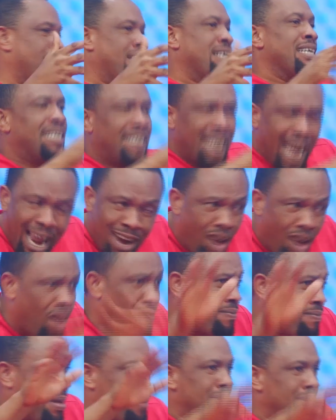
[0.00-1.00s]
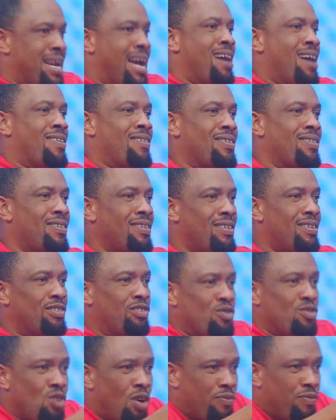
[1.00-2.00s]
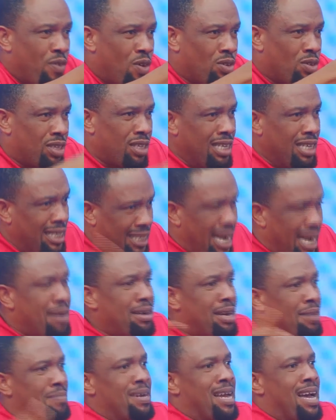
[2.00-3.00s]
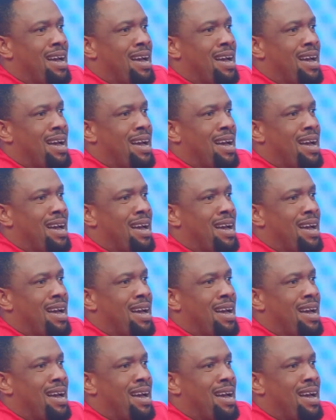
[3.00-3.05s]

He turned all of them down. True or false? Well, he turned them down.